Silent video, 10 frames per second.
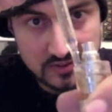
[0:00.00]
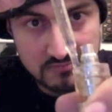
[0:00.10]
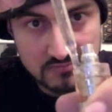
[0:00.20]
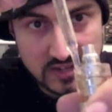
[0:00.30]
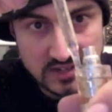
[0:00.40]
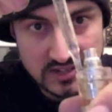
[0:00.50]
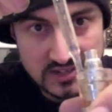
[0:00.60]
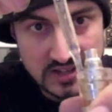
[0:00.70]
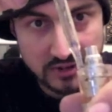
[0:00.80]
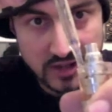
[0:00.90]
I just
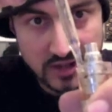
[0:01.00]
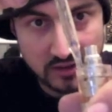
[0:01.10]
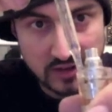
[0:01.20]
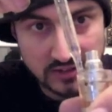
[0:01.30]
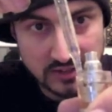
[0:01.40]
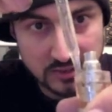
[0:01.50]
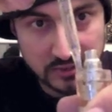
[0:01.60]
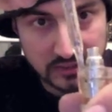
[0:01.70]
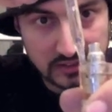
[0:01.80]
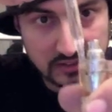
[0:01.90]
never got around to
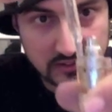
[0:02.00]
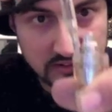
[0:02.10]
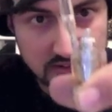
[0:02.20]
doing it.